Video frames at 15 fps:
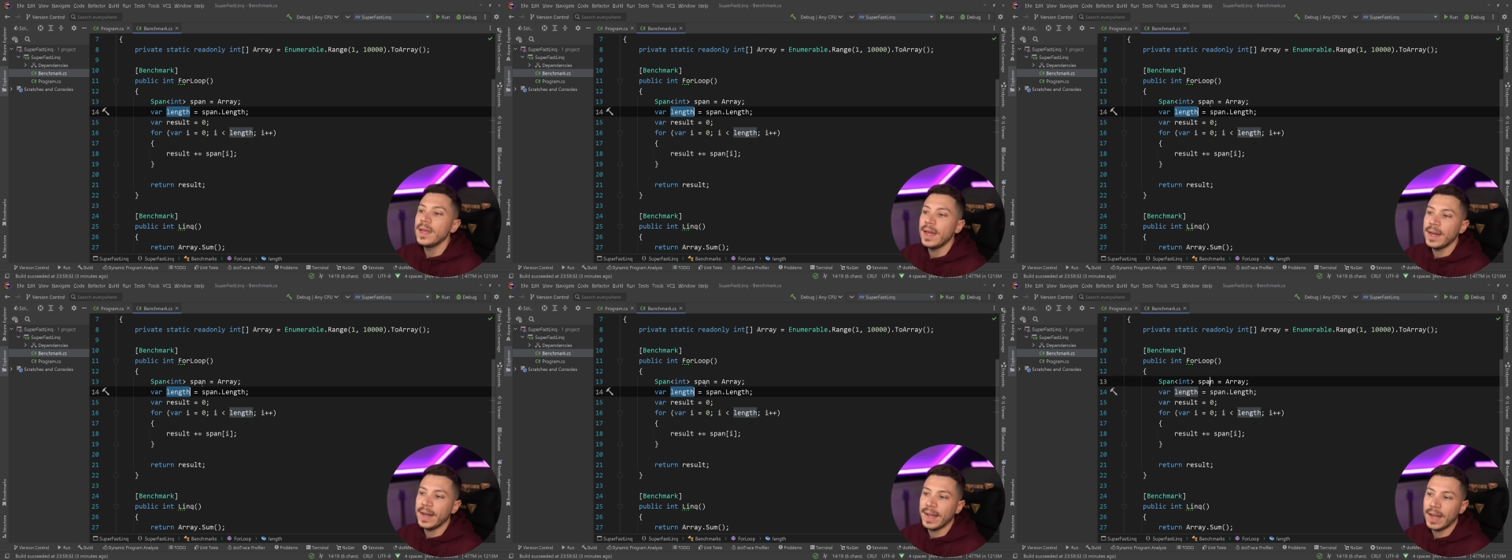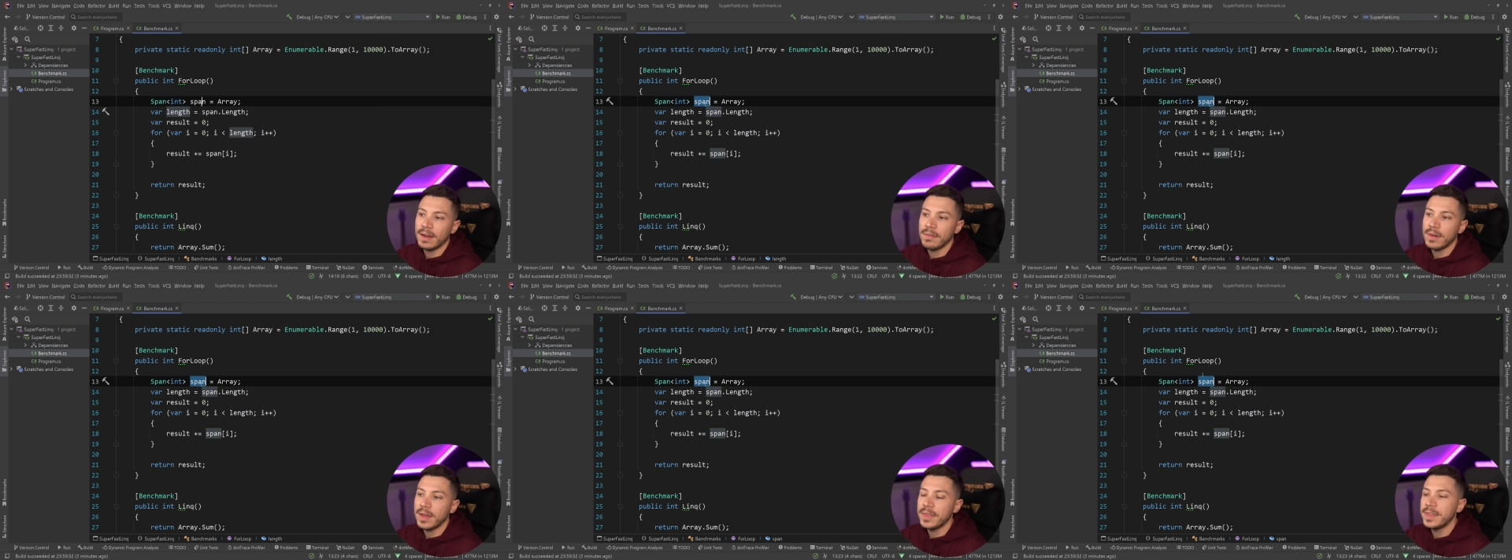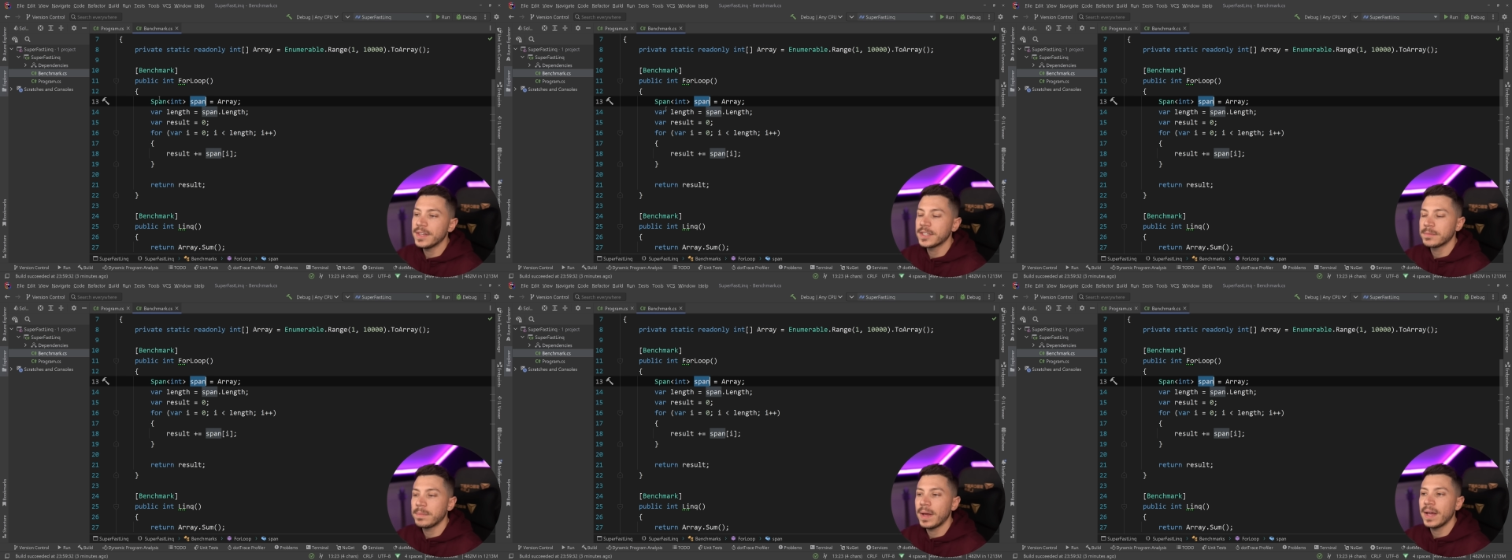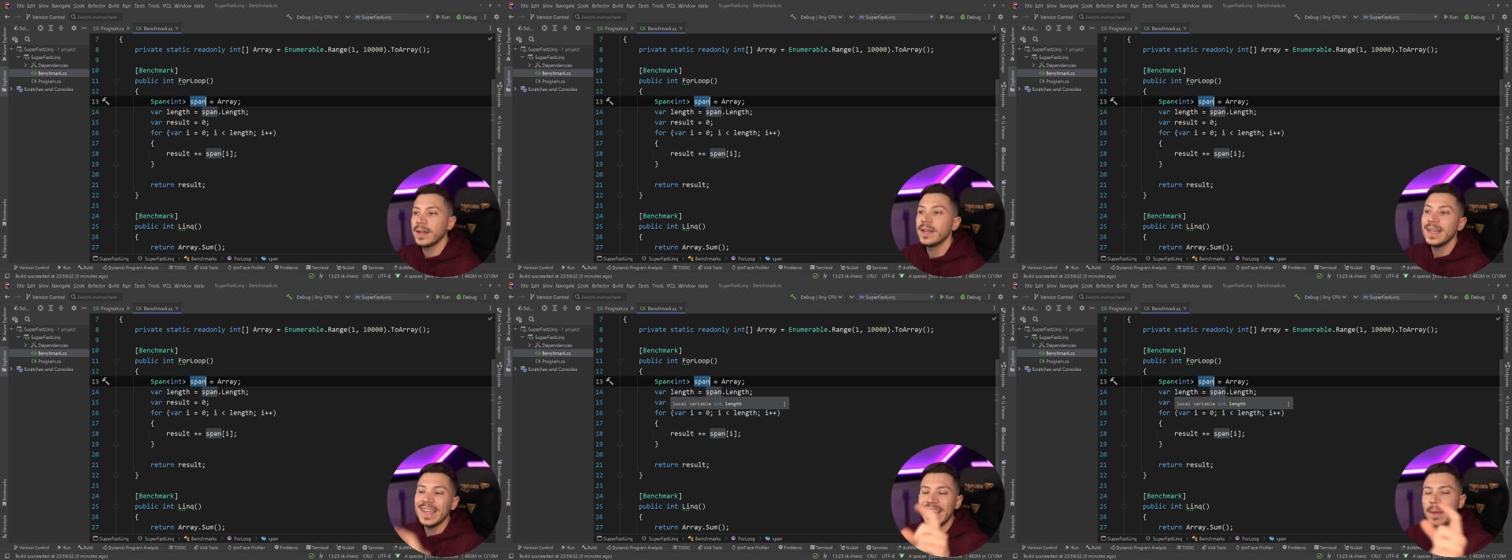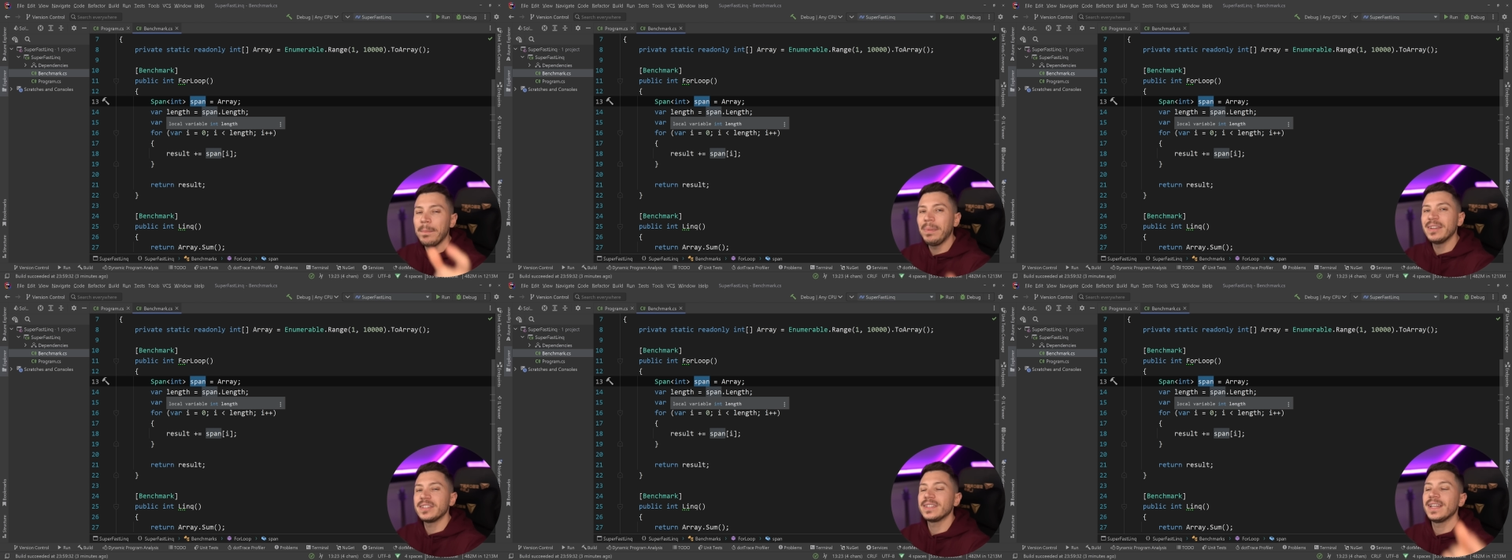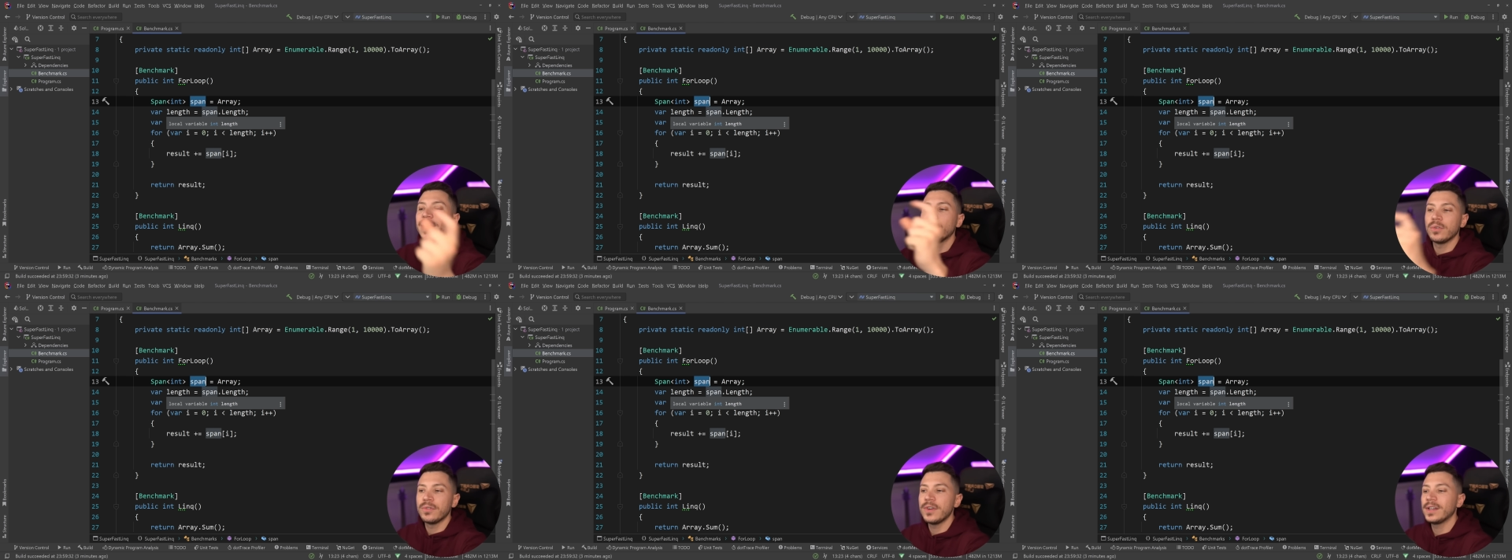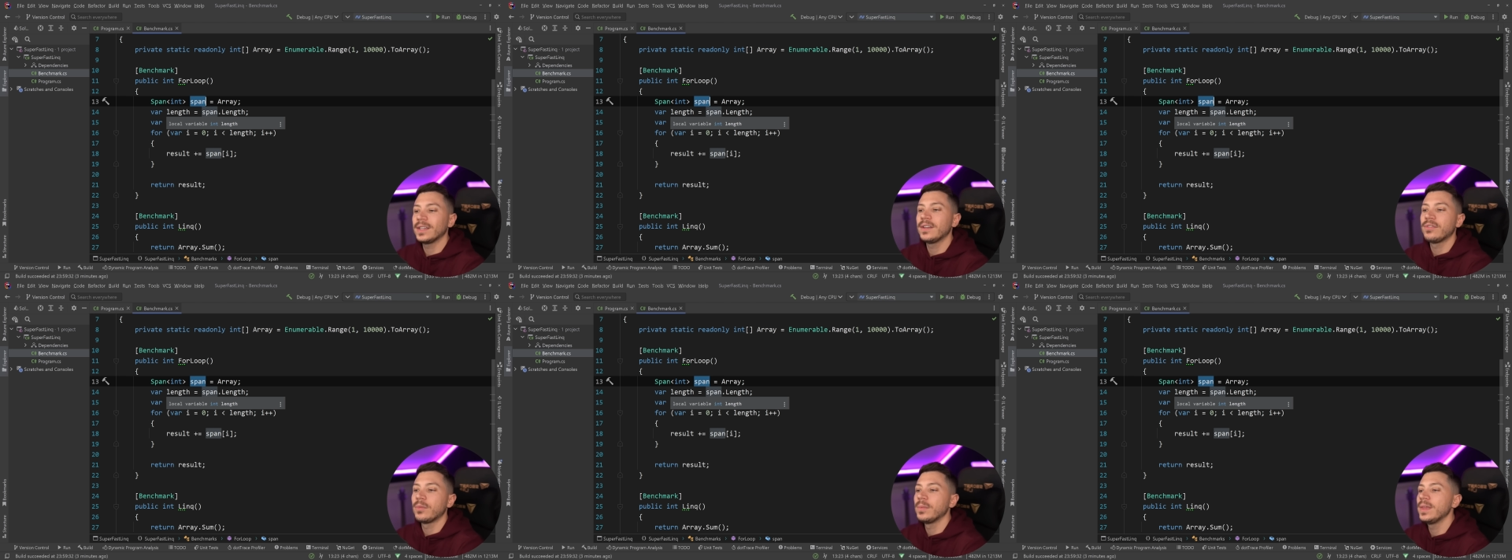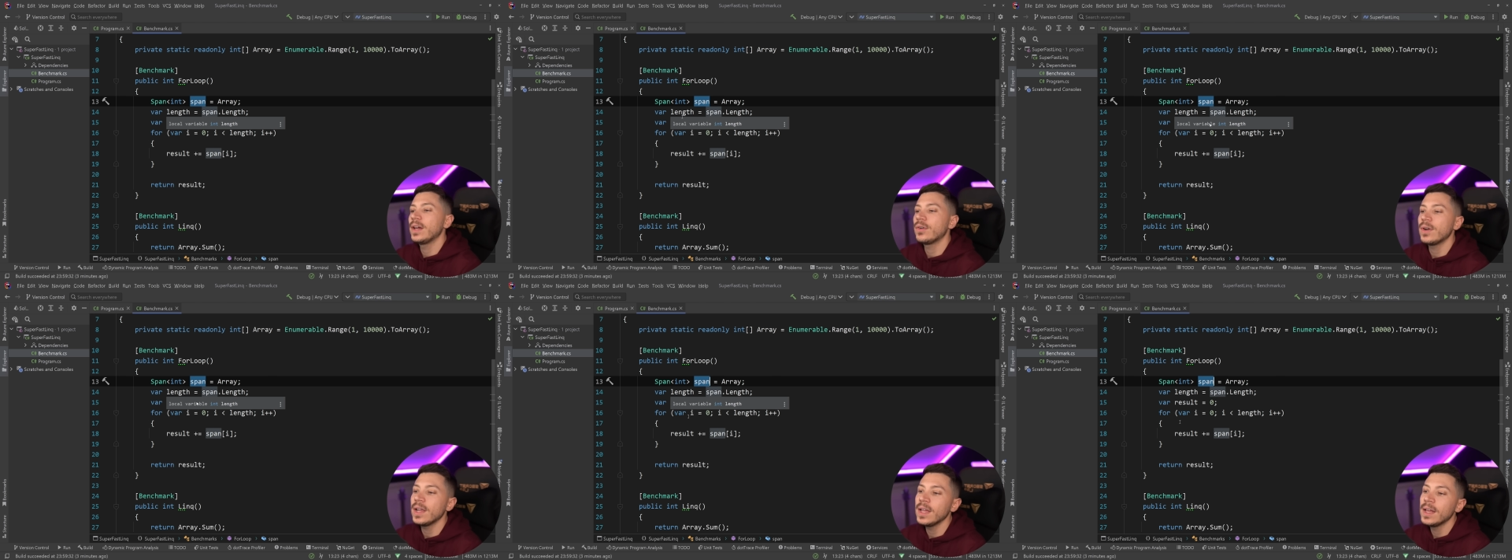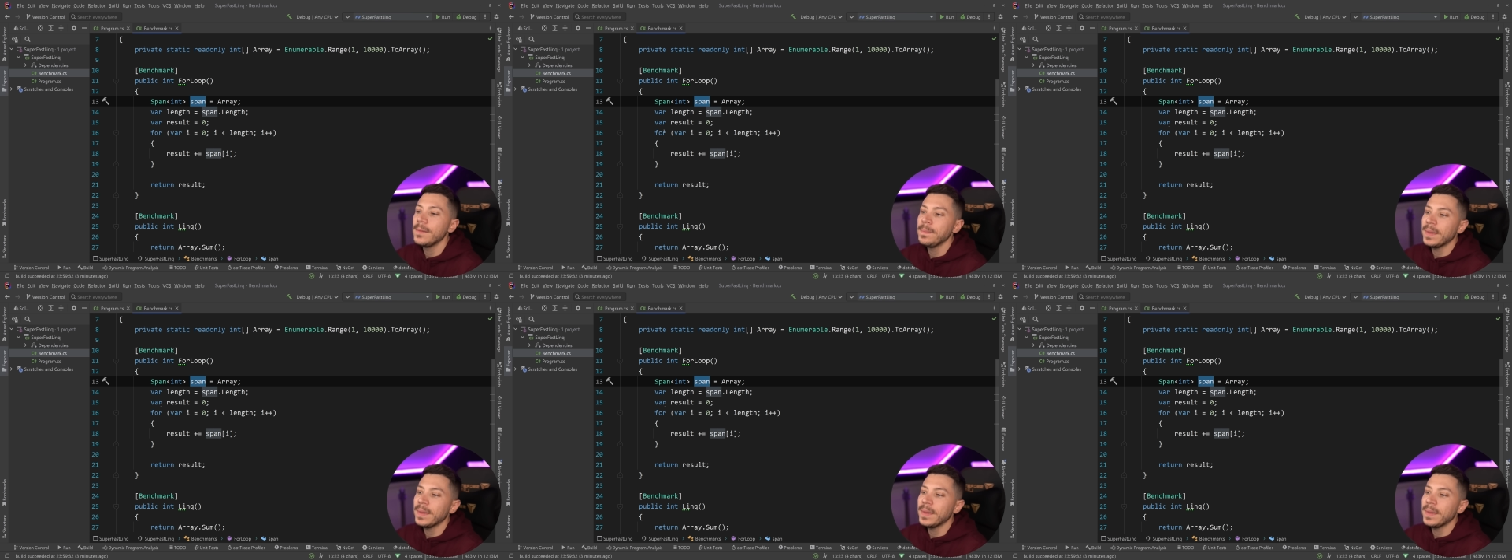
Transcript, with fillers: and I have the span implicitly converted from the array